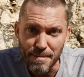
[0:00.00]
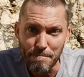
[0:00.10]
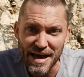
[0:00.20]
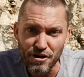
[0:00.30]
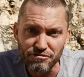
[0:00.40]

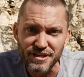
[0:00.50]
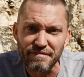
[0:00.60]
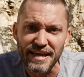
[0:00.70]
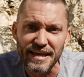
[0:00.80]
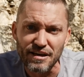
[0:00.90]
meadows
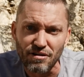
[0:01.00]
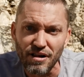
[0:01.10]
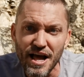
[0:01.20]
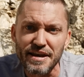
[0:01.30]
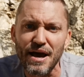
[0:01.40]
of the
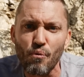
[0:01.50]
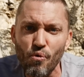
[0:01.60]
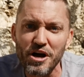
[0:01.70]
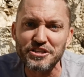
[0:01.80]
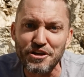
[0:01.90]
hill. Now,
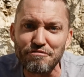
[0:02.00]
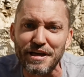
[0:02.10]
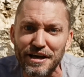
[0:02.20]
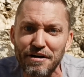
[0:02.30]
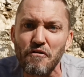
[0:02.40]
what do you
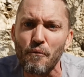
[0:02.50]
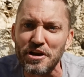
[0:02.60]
think of